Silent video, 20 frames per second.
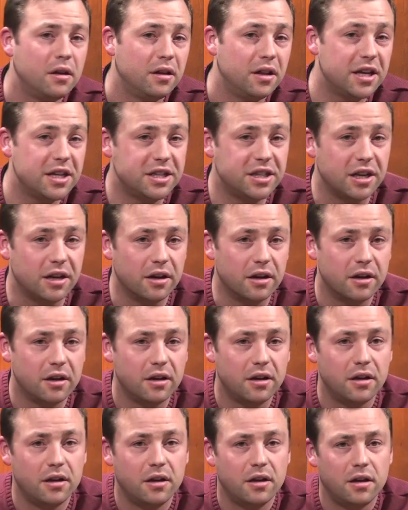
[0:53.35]
Listen,
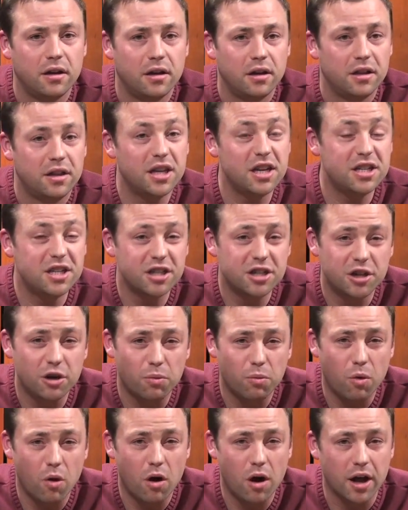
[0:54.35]
this is
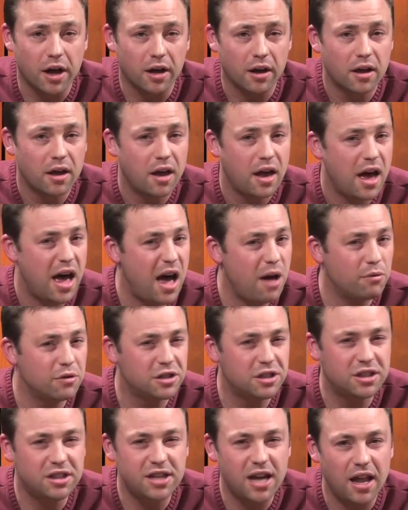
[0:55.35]
your warning. I
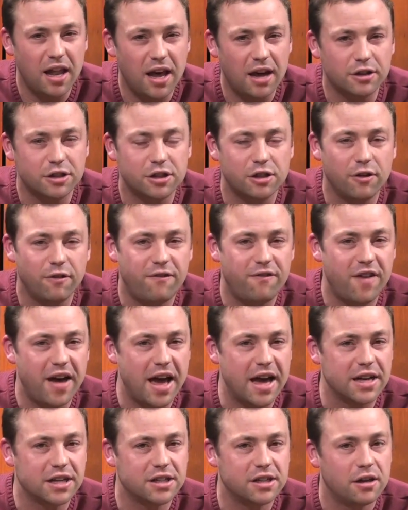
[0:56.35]
would sell out so
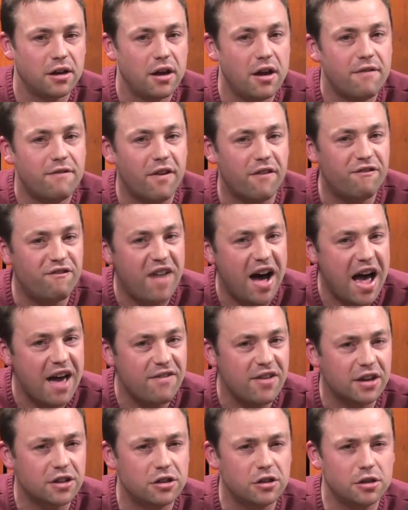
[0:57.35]
fast. For
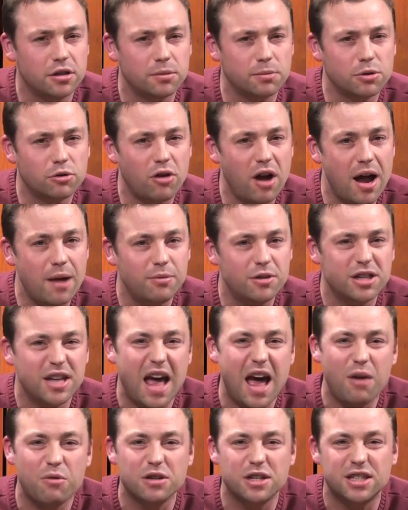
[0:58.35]
five extra subscribers,
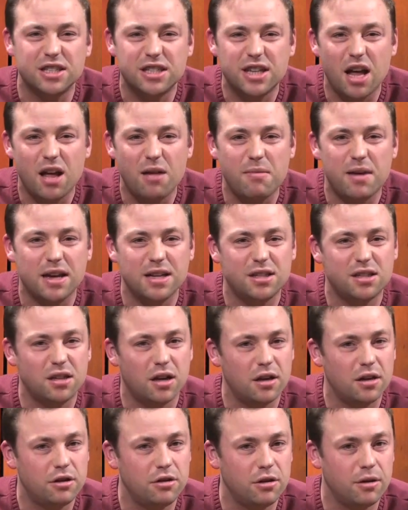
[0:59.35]
I would sell my
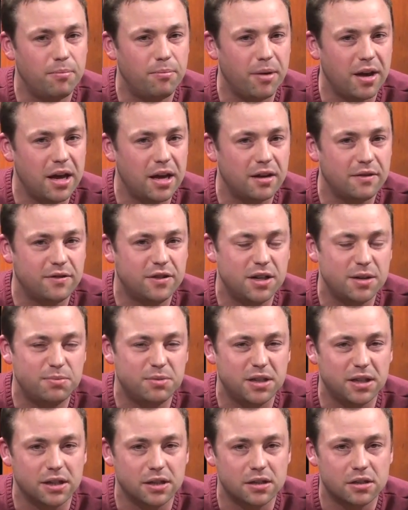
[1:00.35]
son to a band of
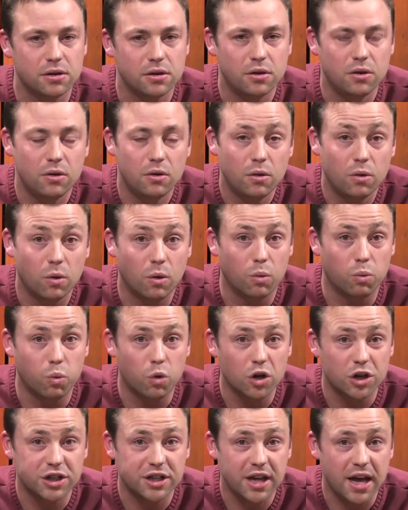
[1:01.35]
gypsies. Or
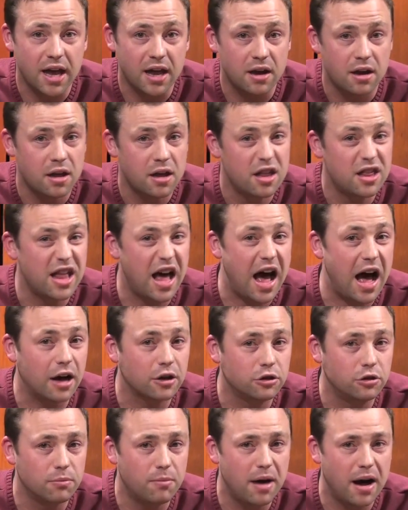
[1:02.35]
worse yet, the
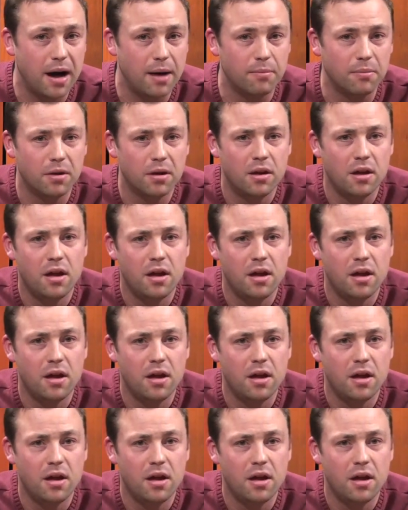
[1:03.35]
Octomom.